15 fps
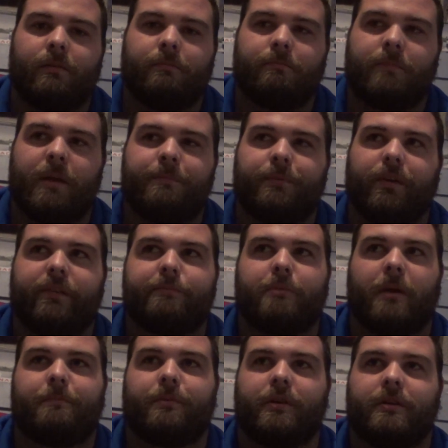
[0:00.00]
Maple Leafs,
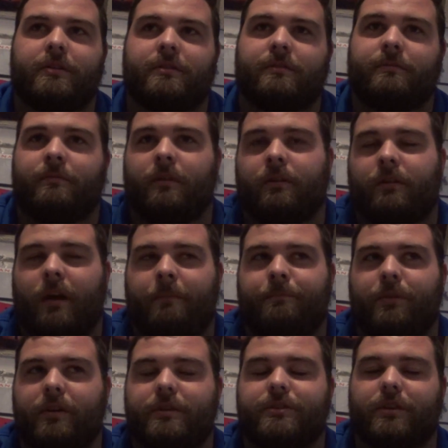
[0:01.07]
but I'm
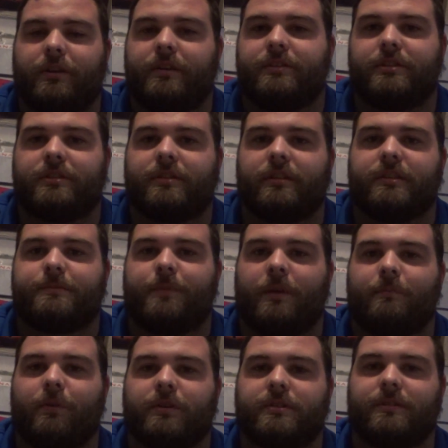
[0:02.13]
pretty sure he's just going to
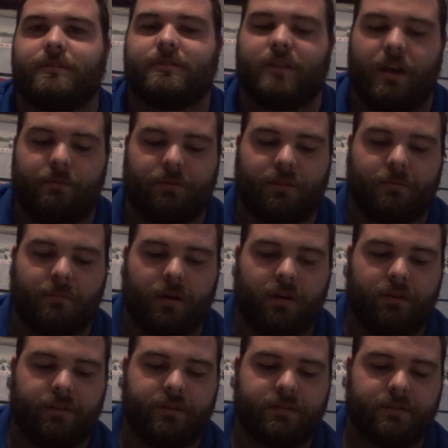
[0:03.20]
spend most of his time with the
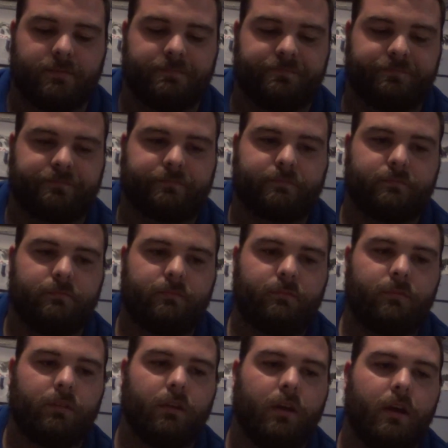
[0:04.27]
Marlies.
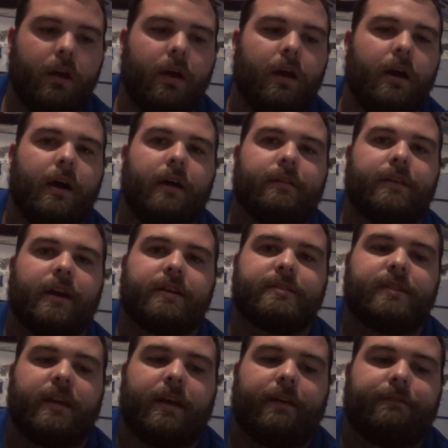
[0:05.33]
Next,
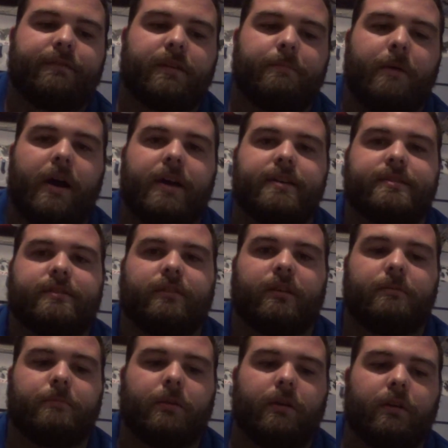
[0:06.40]
they have Tobias
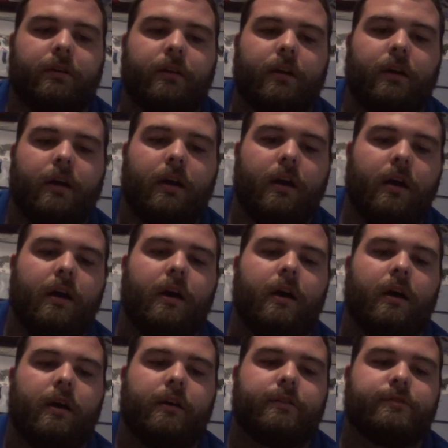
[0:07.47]
Lindberg.
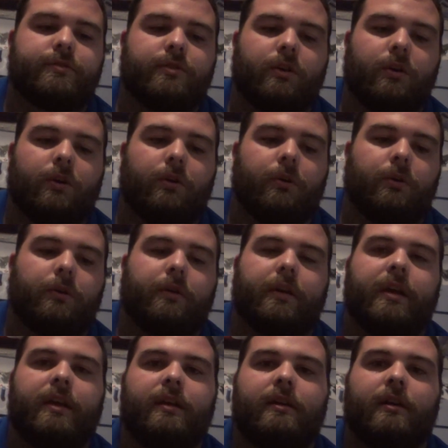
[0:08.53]
So
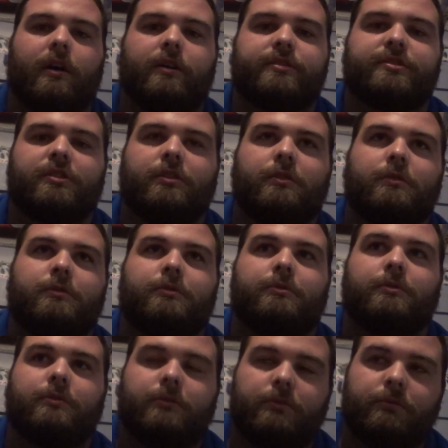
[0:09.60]
he also
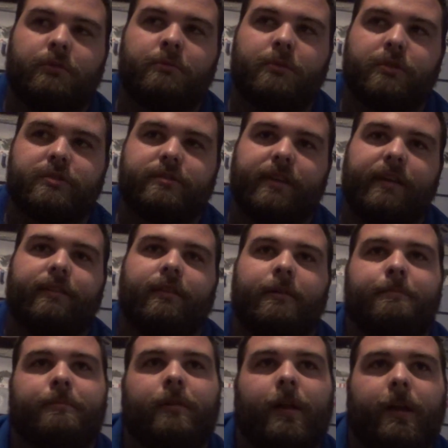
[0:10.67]
will most likely
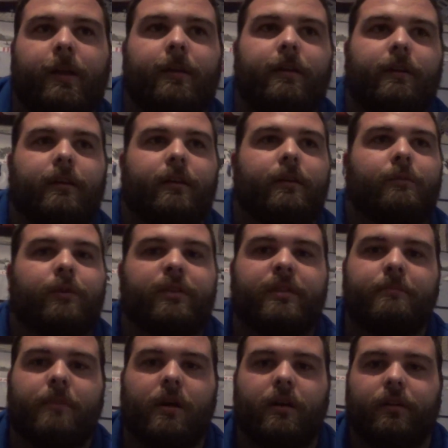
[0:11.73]
play with
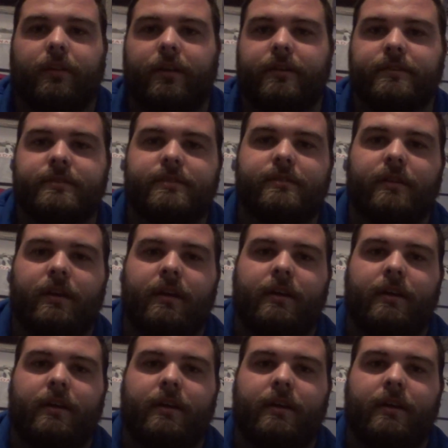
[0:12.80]
the Marlies.